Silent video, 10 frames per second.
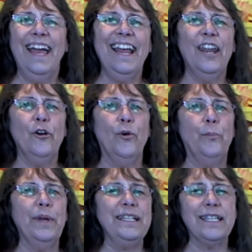Hello,
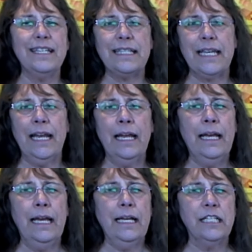basses.
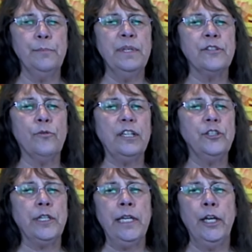It's Miss
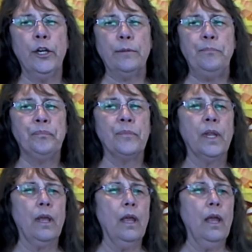Gretchen here.
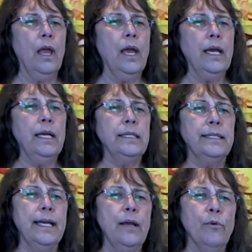
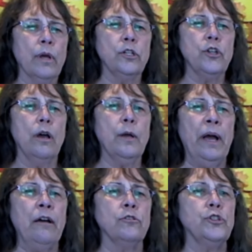Today we're going to talk
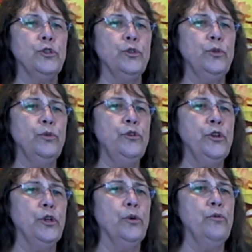about two
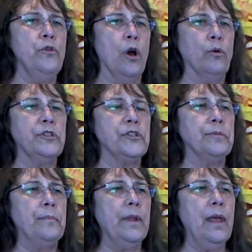new
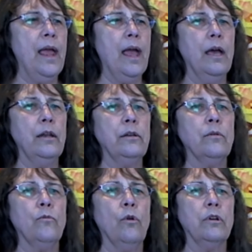notes, and
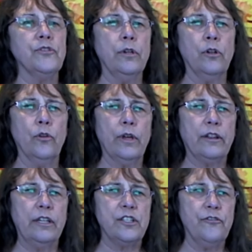we're also going to look
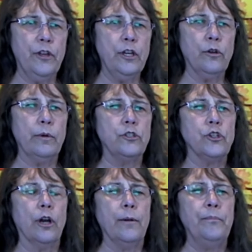at this fingering
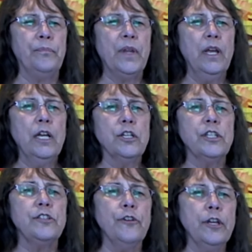chart. So
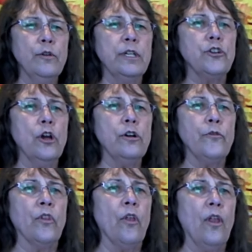this fingering chart
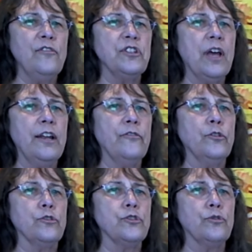over on the left side of
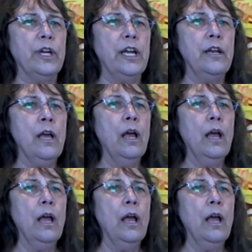your screen